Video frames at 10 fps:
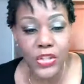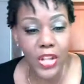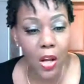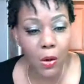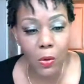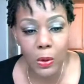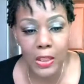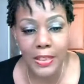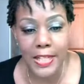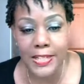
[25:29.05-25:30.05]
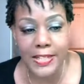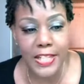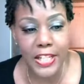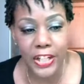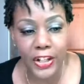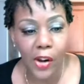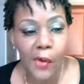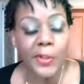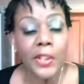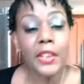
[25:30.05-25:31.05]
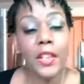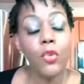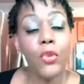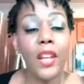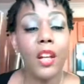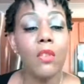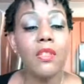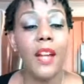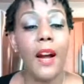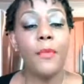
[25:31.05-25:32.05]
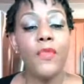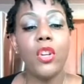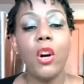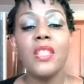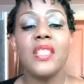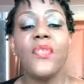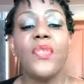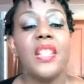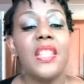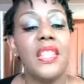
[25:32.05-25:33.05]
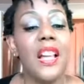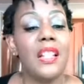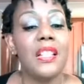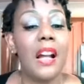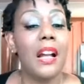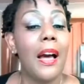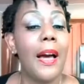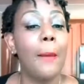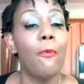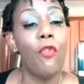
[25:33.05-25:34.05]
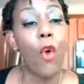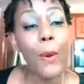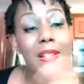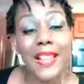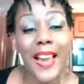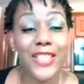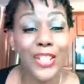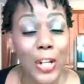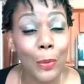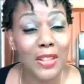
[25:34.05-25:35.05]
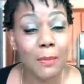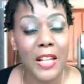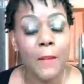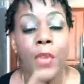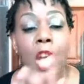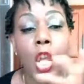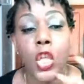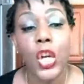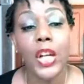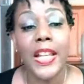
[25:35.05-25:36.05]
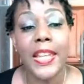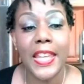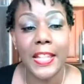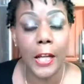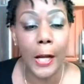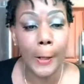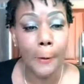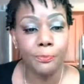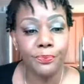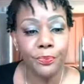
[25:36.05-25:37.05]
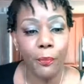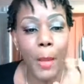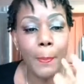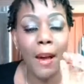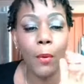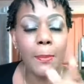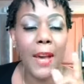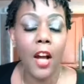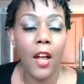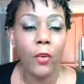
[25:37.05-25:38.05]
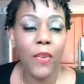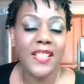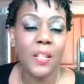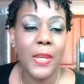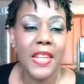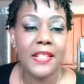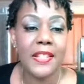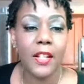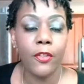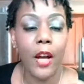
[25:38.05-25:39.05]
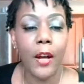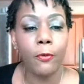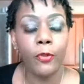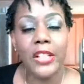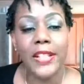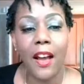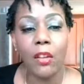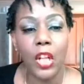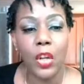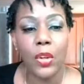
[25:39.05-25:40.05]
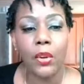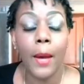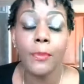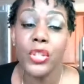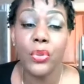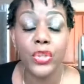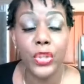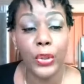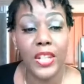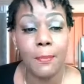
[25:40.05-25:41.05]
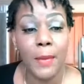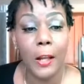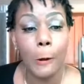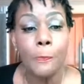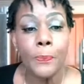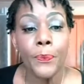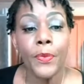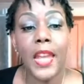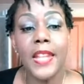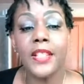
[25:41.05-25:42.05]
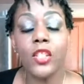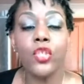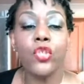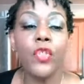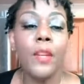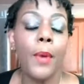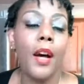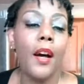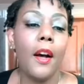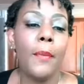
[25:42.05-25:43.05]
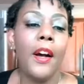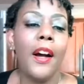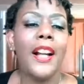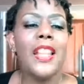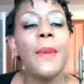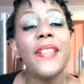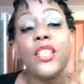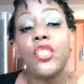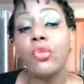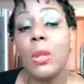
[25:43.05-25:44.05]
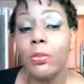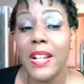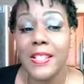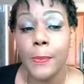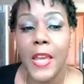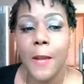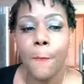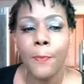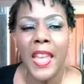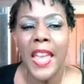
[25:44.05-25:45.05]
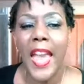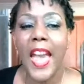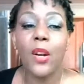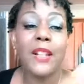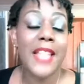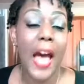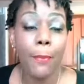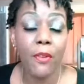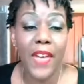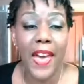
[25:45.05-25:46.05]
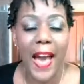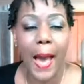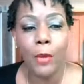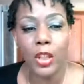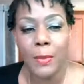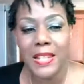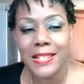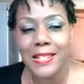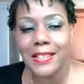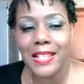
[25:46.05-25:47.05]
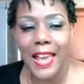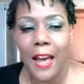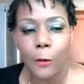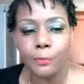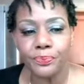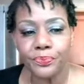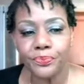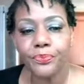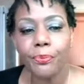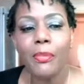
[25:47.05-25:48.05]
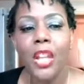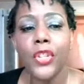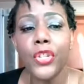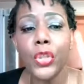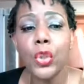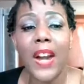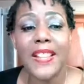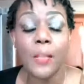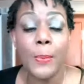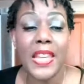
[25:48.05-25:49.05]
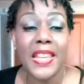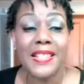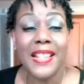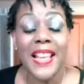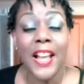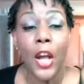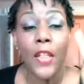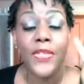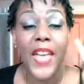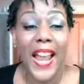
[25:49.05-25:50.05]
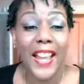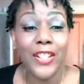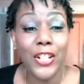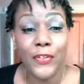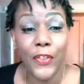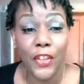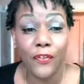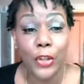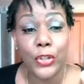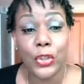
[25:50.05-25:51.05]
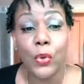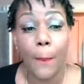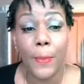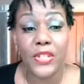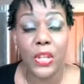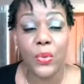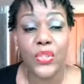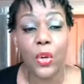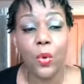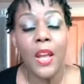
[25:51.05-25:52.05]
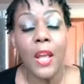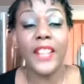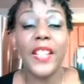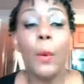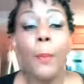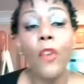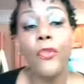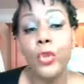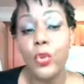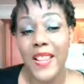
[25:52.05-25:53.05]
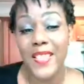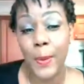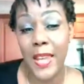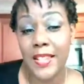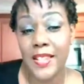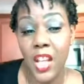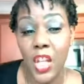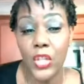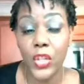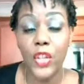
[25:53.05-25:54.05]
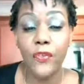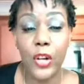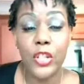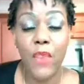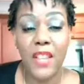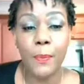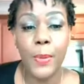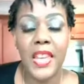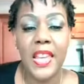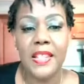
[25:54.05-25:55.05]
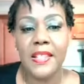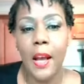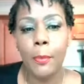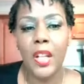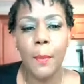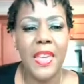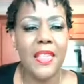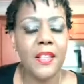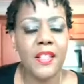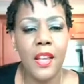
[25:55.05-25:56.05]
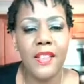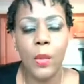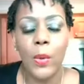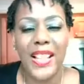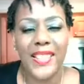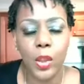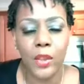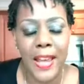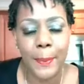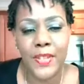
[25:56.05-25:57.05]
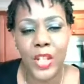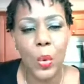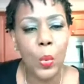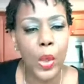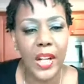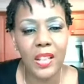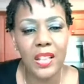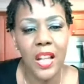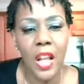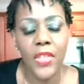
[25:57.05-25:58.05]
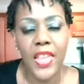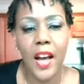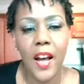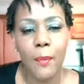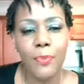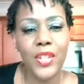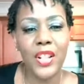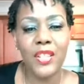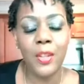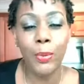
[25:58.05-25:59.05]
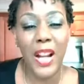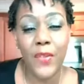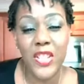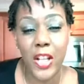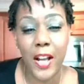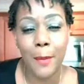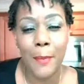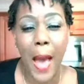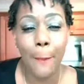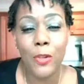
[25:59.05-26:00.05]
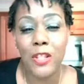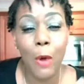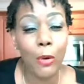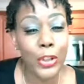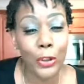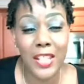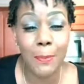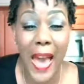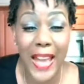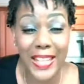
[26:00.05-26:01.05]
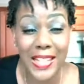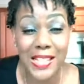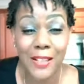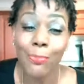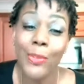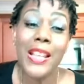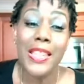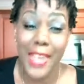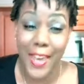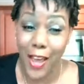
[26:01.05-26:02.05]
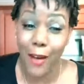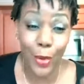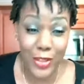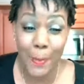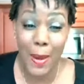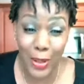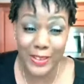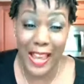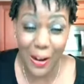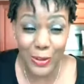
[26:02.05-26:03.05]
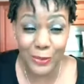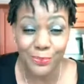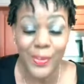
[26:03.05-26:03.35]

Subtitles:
So let's see here. You can go to if you go to tiffanydkelly.com/cook with me, you're gonna get one of my other recipes. It's a free download. It'll come to you to your email. It's a shrimp honey mustard shrimp recipe, and on top of that, I'm gonna be sending out the 2 recipes that I cooked for the first 2 episodes. So because they were both new recipes. So the first recipe is the one I did on episode 1, the breakfast apple smoked turkey patties. Yeah, I may want that one.